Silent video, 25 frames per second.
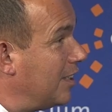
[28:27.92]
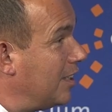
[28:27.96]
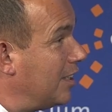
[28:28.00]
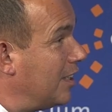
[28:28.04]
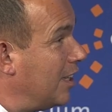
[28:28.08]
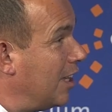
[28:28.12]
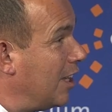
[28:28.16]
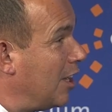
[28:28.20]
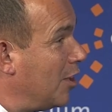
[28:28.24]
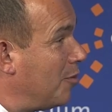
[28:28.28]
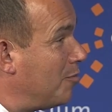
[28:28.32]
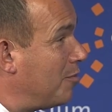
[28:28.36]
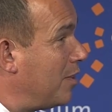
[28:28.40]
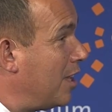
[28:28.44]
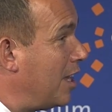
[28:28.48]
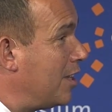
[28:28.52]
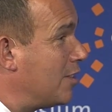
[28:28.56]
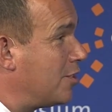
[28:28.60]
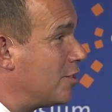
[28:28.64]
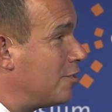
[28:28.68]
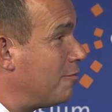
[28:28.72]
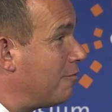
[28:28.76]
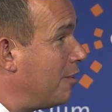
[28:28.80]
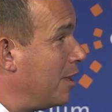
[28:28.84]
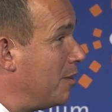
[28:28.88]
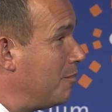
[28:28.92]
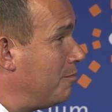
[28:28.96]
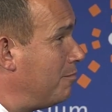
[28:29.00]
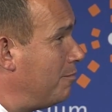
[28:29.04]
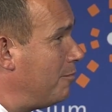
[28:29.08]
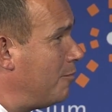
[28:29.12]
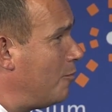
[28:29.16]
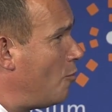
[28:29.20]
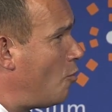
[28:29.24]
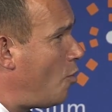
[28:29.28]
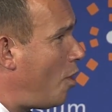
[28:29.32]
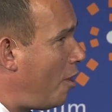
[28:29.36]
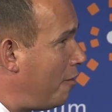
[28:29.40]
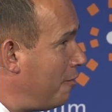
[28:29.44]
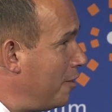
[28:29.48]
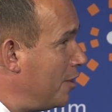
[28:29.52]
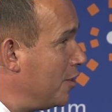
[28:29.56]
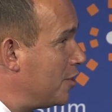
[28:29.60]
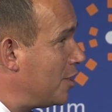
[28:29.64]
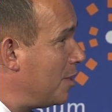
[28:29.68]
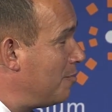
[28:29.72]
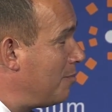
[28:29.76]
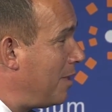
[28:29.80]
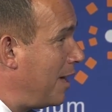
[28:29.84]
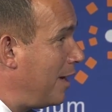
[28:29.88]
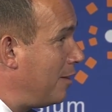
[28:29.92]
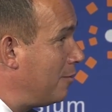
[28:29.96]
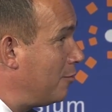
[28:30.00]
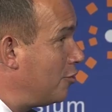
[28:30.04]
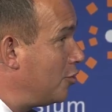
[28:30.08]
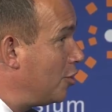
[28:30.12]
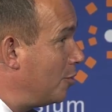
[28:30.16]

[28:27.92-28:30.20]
has great worries about